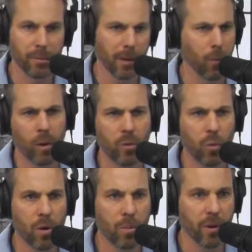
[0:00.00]
like, what's
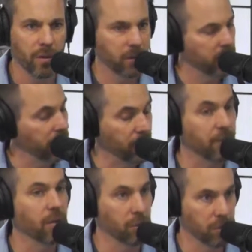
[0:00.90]
WordPress? He's like,
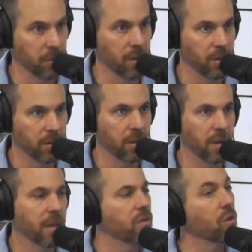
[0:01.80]
you really need to
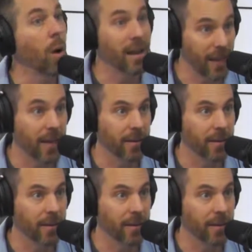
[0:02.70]
study it. So I did.